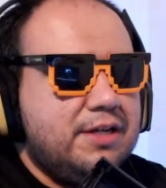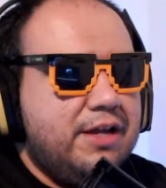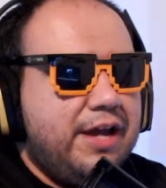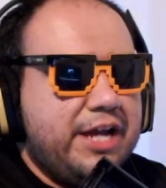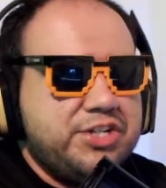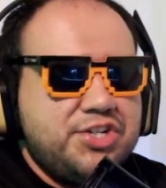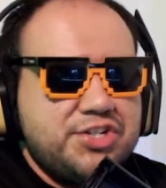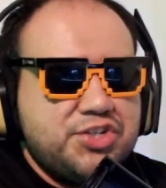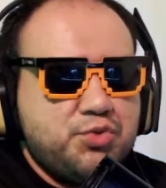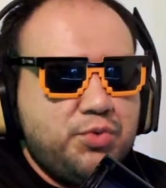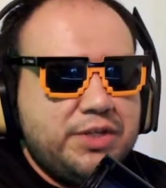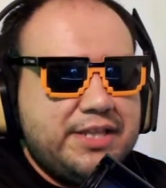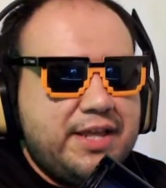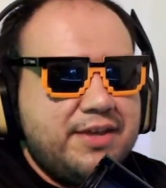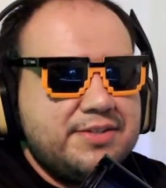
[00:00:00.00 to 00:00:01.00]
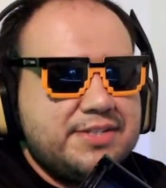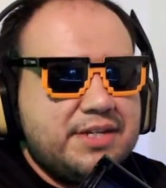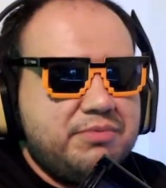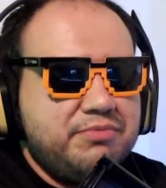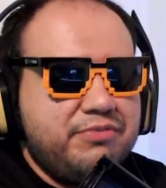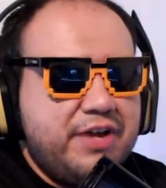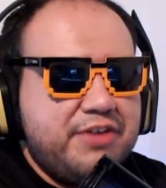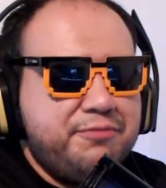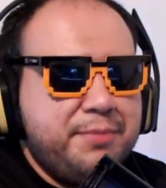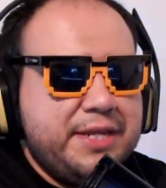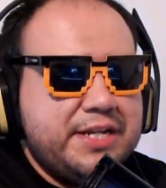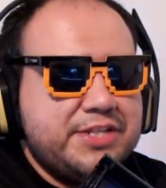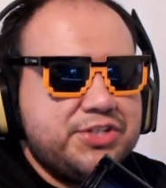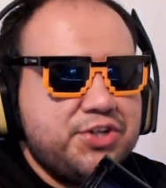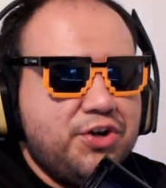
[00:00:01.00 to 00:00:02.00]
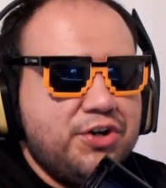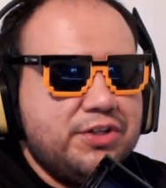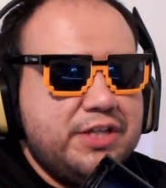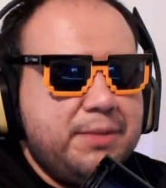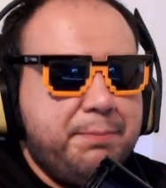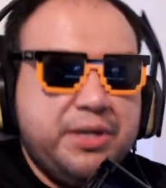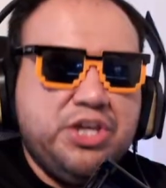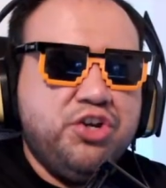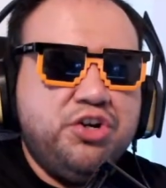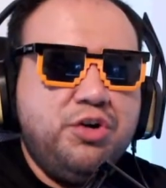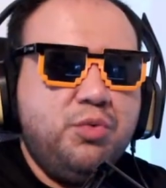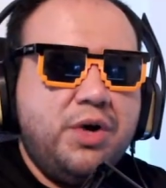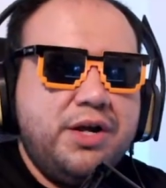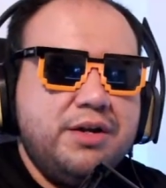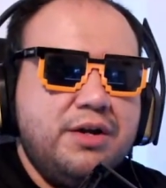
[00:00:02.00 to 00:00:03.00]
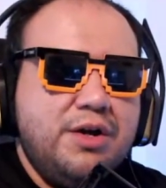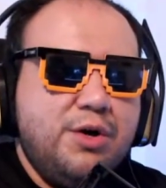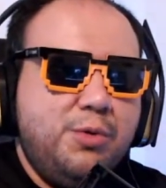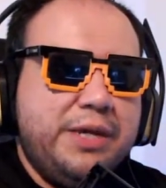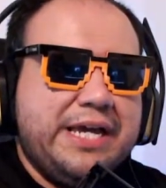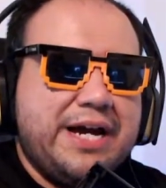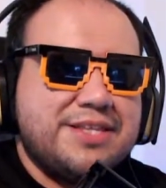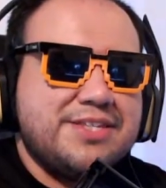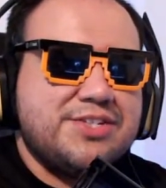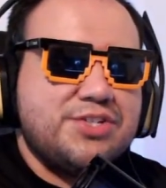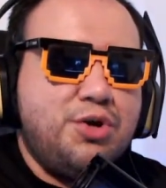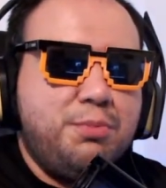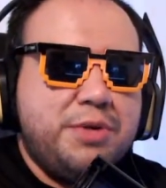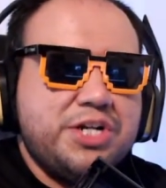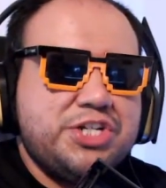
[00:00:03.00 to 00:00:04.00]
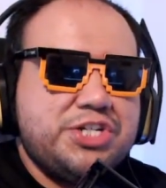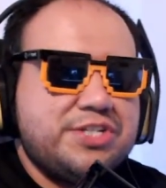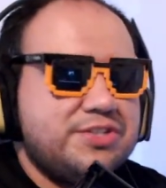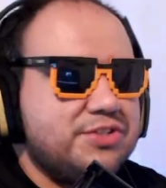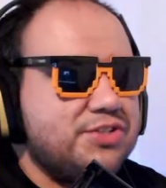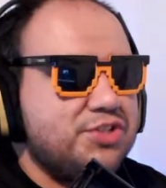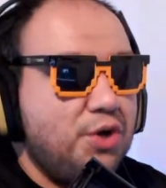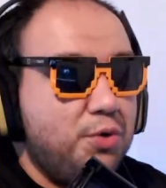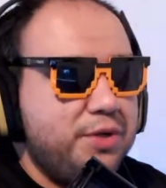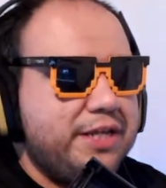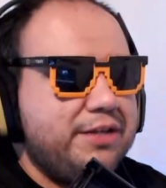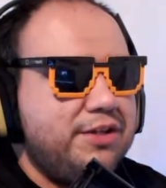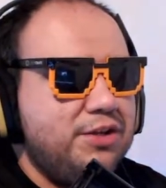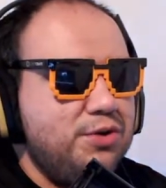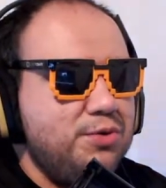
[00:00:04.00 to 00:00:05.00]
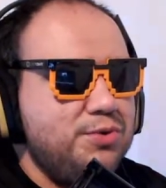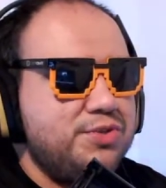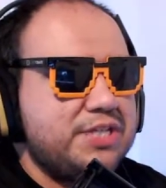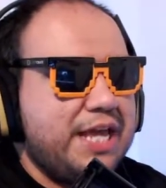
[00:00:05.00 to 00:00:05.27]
I just realized I'm 5 minutes early, but you know what? We got so much Sony news